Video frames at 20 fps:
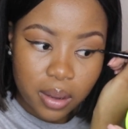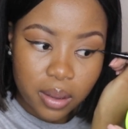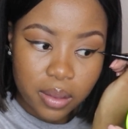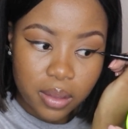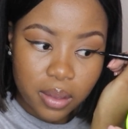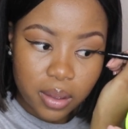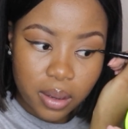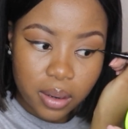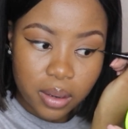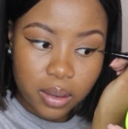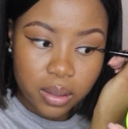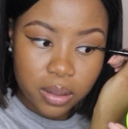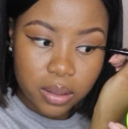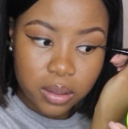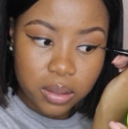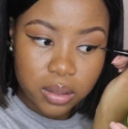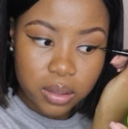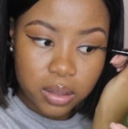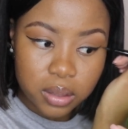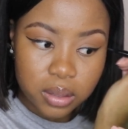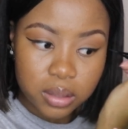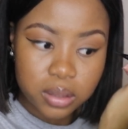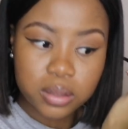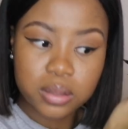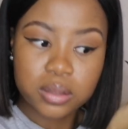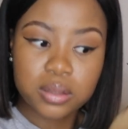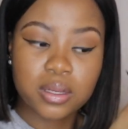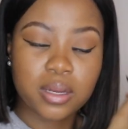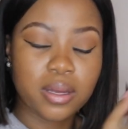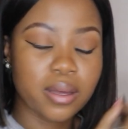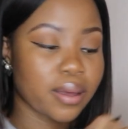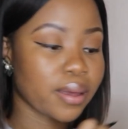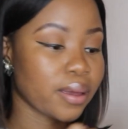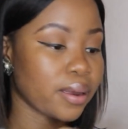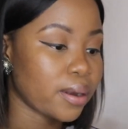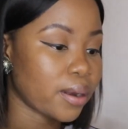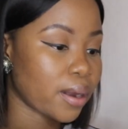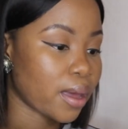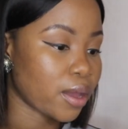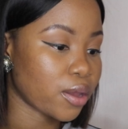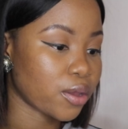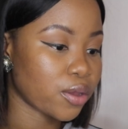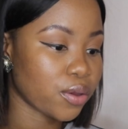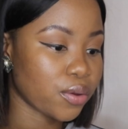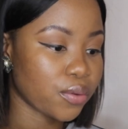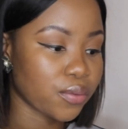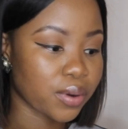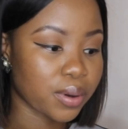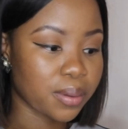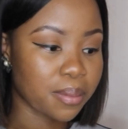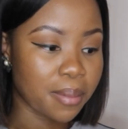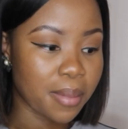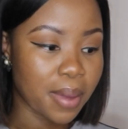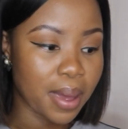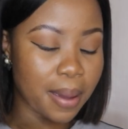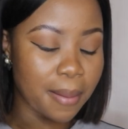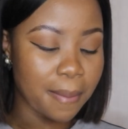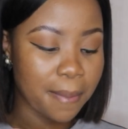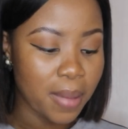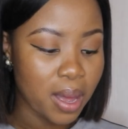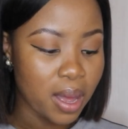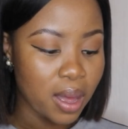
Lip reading: that is inaccurate, ma'am.